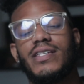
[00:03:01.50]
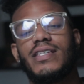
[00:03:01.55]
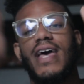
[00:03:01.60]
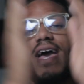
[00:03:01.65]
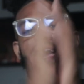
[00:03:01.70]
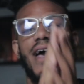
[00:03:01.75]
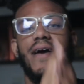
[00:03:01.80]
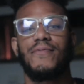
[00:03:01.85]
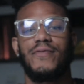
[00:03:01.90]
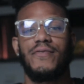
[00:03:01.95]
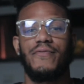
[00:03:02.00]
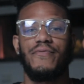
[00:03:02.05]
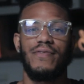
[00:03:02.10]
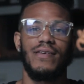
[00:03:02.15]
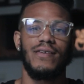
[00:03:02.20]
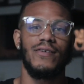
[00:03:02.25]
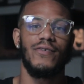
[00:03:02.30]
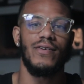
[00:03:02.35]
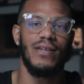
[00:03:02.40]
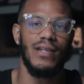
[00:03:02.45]
have to
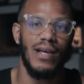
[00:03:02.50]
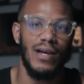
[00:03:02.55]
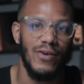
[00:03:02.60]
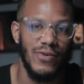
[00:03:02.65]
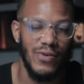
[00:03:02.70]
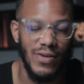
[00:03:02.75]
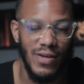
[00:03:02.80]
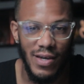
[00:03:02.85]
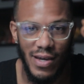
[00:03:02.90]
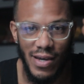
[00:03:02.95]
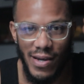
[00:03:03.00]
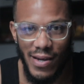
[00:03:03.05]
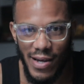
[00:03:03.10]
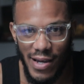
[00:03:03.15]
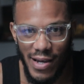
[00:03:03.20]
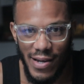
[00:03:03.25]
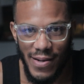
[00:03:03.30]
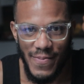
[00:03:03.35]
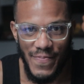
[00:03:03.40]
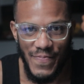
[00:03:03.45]
figure it out.
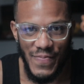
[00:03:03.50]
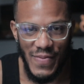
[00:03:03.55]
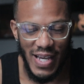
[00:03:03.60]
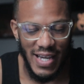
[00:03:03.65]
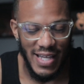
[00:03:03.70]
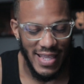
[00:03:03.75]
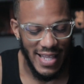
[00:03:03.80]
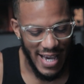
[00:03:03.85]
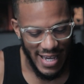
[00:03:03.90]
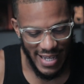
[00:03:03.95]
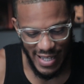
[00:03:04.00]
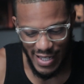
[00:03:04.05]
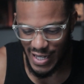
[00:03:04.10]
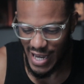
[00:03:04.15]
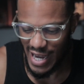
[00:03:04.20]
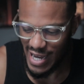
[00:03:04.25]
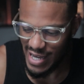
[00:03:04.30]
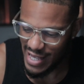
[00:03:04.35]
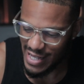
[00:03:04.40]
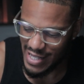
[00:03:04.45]
And that is
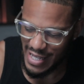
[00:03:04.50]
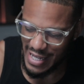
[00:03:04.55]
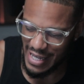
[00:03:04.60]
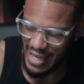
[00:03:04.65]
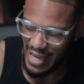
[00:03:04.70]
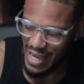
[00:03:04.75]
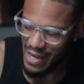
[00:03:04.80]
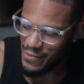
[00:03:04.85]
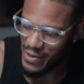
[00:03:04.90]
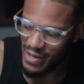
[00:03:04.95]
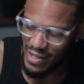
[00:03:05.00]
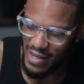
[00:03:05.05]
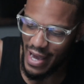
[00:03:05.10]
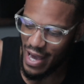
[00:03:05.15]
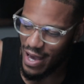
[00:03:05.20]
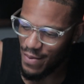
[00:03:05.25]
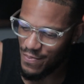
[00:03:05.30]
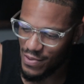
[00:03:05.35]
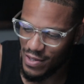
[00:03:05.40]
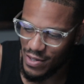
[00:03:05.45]
kind of like the gateway to
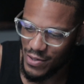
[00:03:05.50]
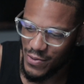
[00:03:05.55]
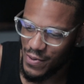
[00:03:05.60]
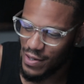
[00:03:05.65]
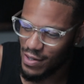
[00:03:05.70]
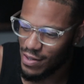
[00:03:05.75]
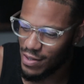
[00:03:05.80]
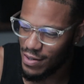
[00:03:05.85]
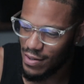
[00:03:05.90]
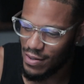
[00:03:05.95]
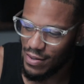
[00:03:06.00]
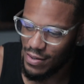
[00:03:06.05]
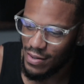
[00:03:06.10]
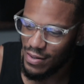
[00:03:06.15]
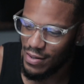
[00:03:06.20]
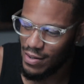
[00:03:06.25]
happiness right there.